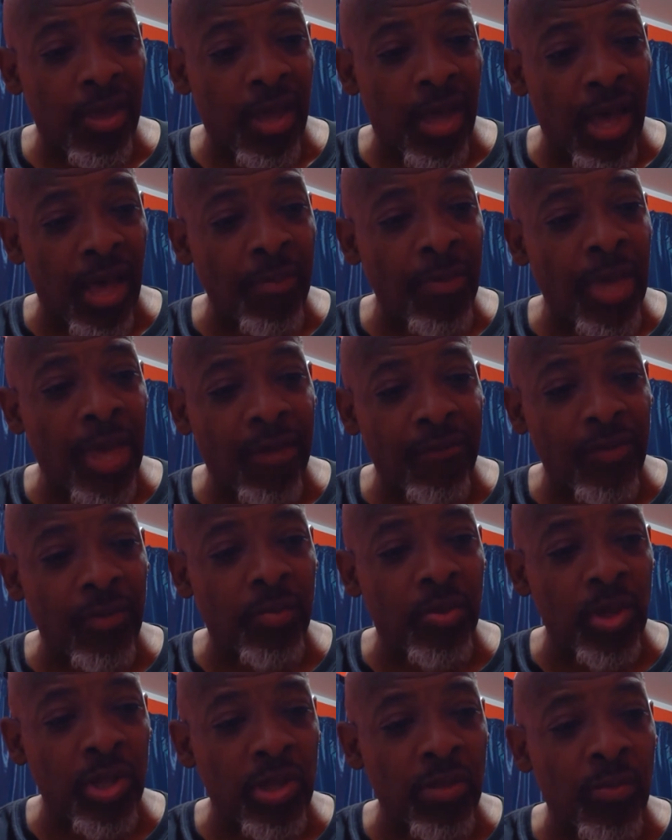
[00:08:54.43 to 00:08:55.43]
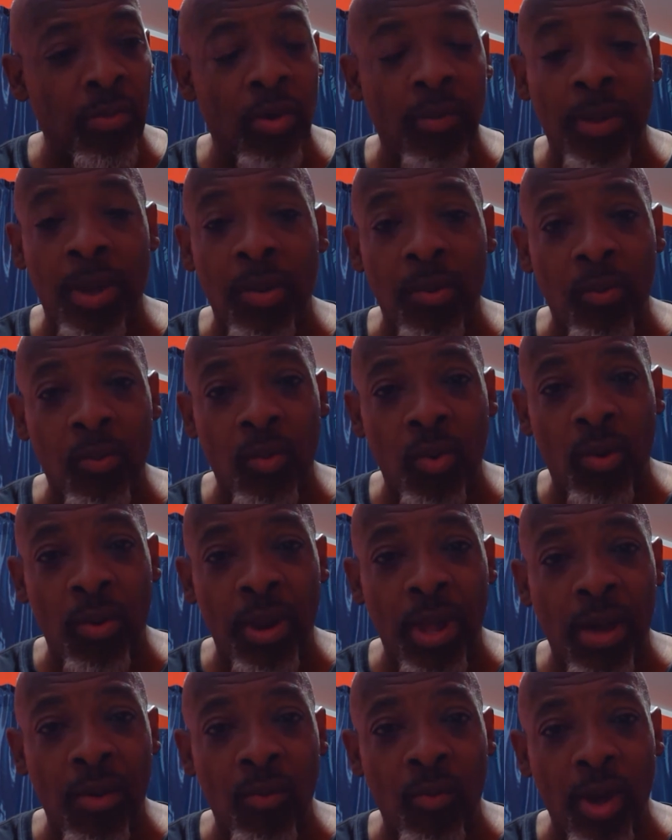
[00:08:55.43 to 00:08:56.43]
I may have to put them
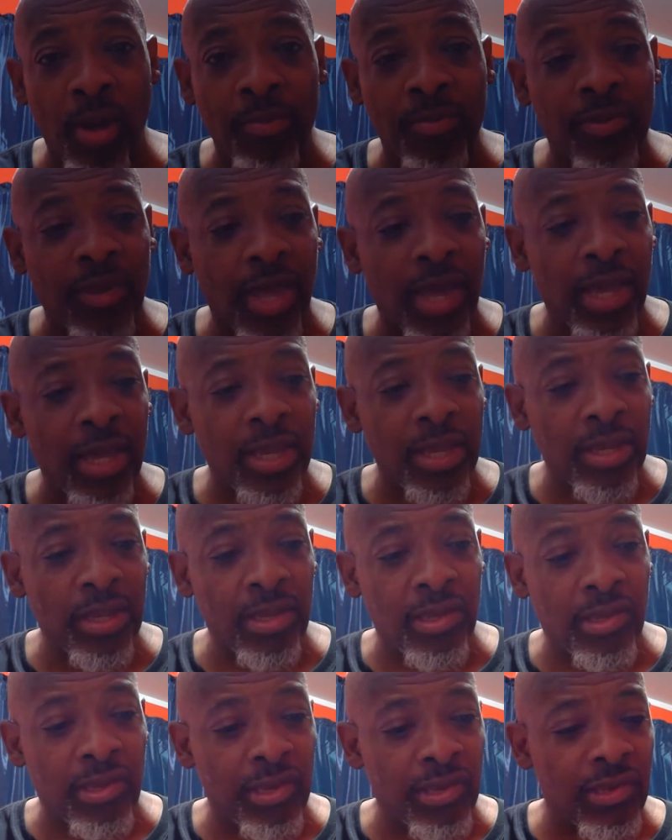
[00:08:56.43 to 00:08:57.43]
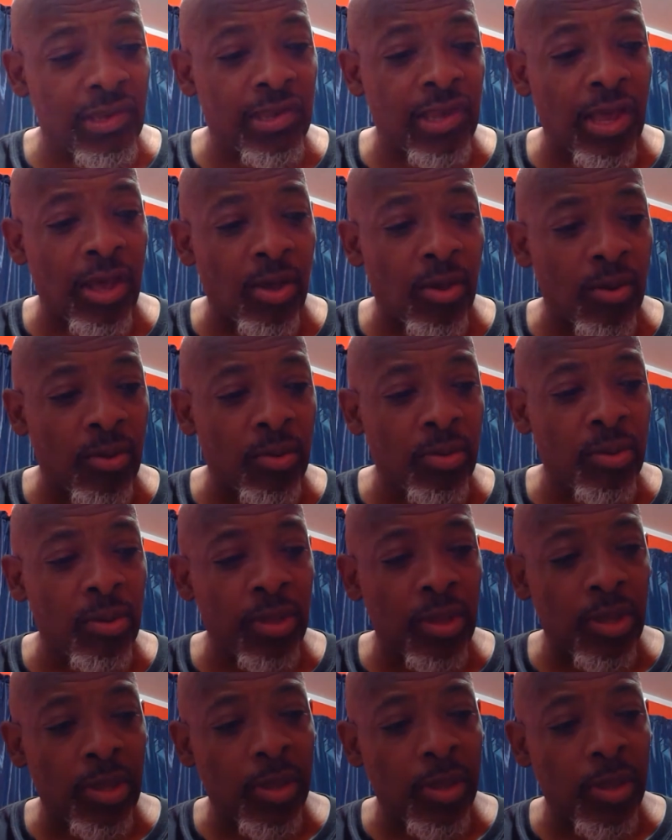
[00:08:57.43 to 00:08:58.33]
on our website to sell,